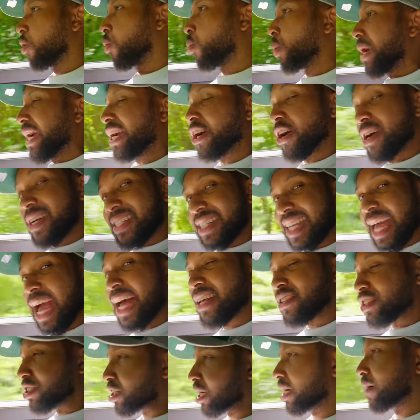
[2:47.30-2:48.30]
We're going to
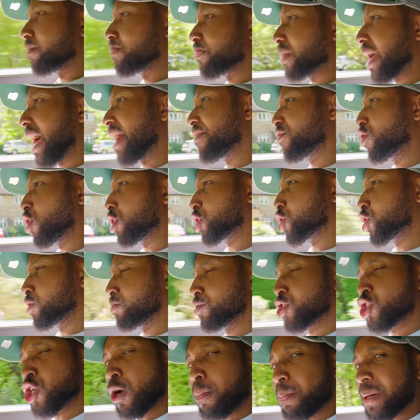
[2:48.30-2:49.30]
Asda. I've got some
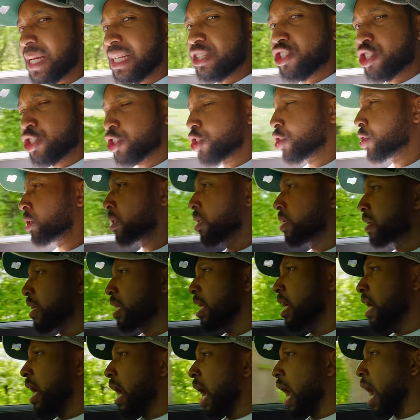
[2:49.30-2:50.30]
shopping to do
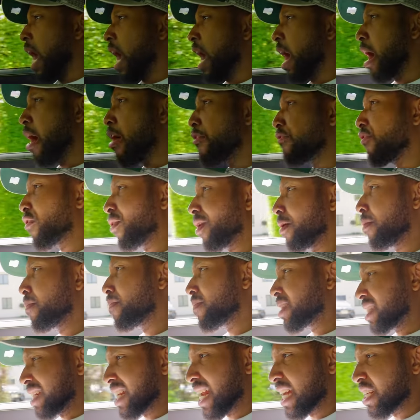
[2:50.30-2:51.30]
for
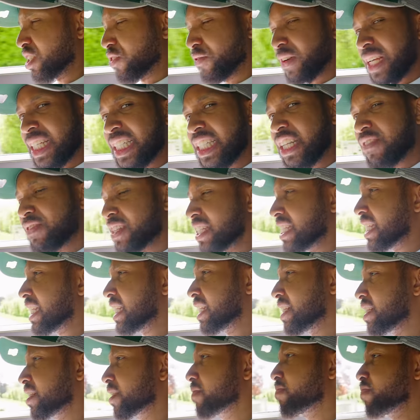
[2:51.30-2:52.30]
tonight's
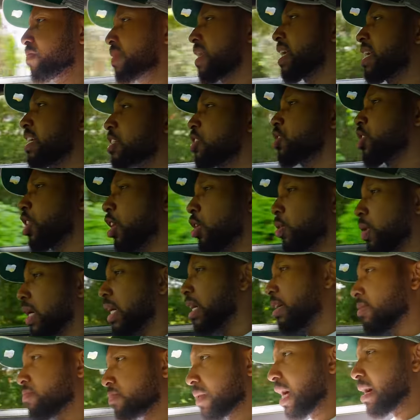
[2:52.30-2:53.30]
festivities. So
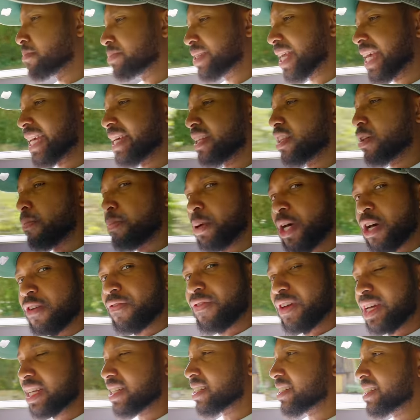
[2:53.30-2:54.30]
I'm taking the
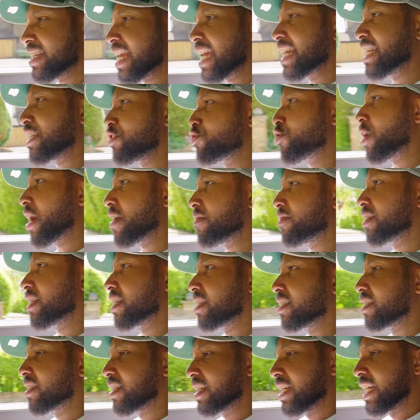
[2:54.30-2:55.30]
perfect daily
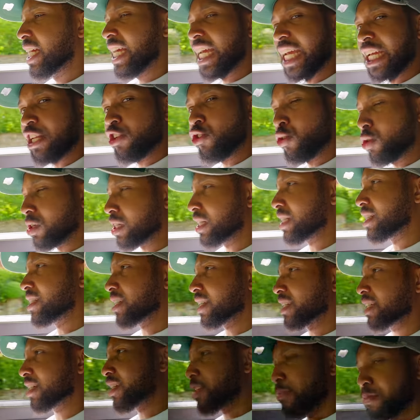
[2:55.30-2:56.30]
driver in order
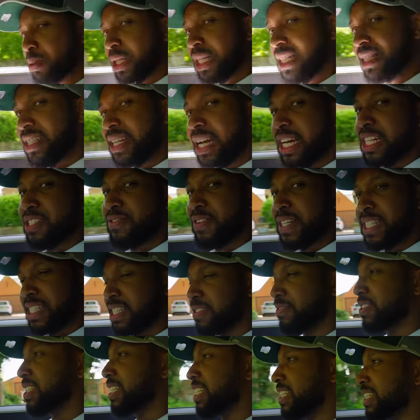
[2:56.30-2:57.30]
to complete tonight's
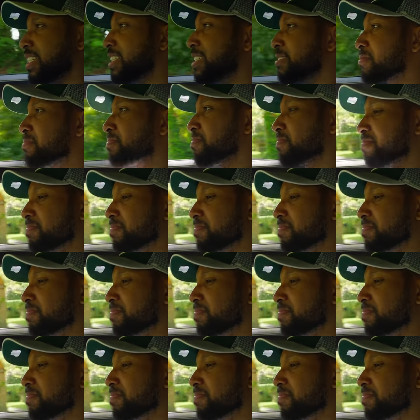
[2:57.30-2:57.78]
festivities.